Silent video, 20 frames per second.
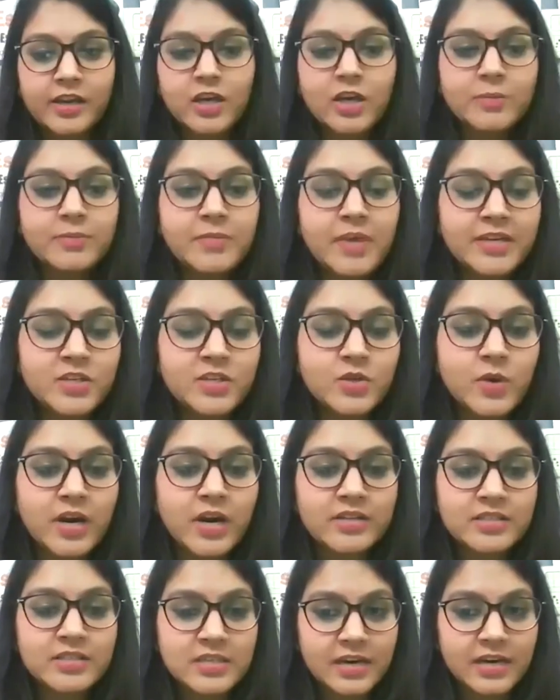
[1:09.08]
curriculum that you
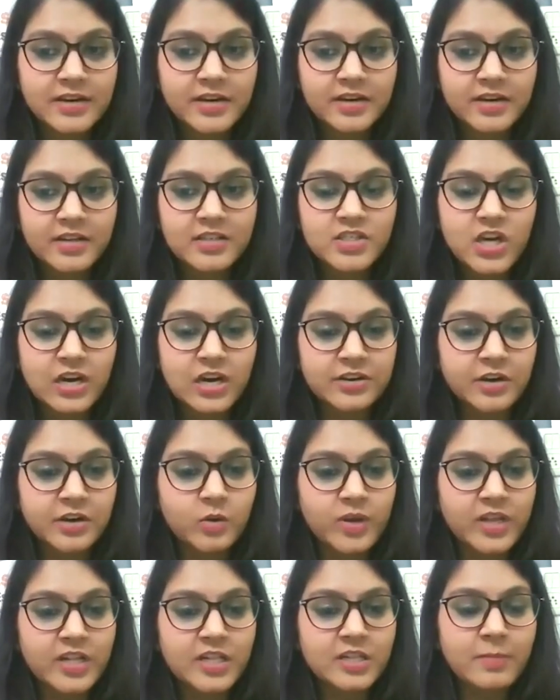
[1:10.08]
had studied in
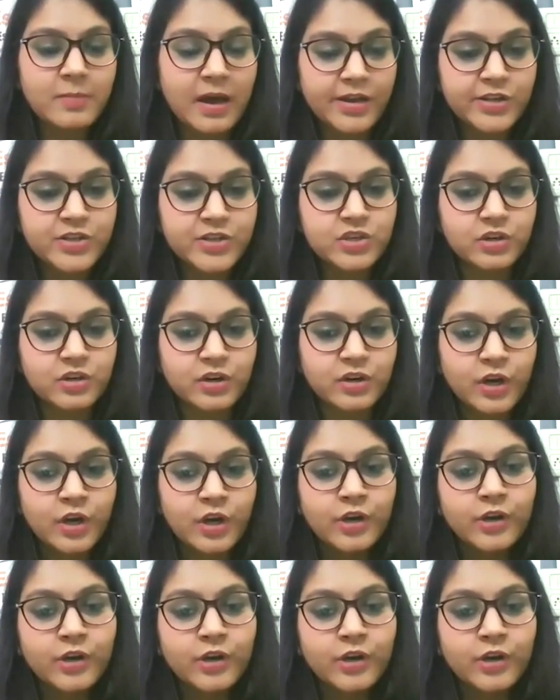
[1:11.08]
Chartered Wealth Manager,